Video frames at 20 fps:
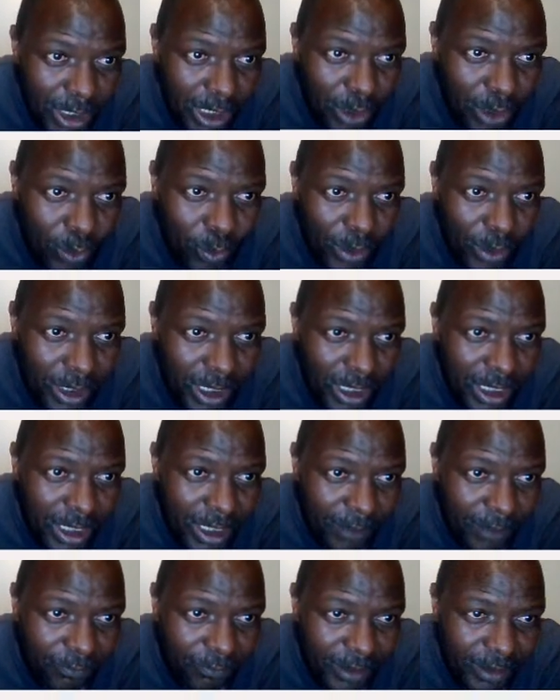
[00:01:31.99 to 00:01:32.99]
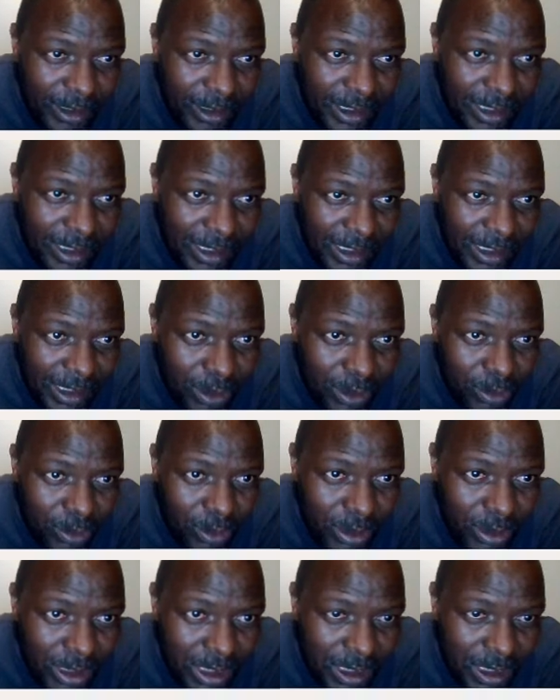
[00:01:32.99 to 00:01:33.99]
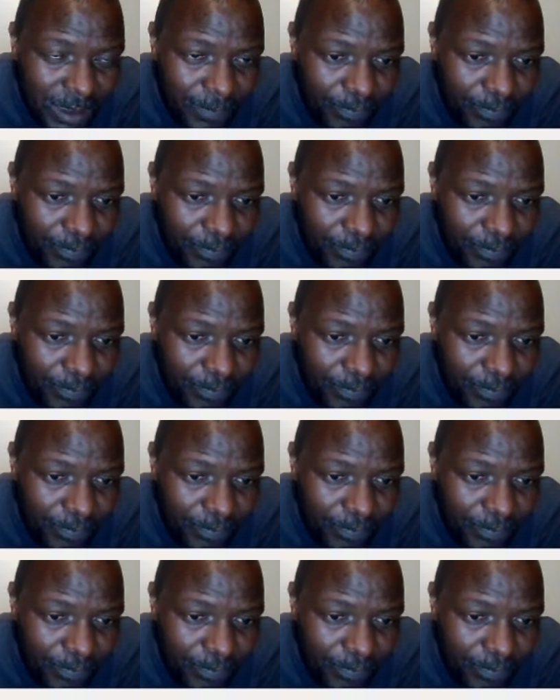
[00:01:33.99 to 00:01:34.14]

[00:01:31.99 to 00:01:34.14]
we either feed zeros.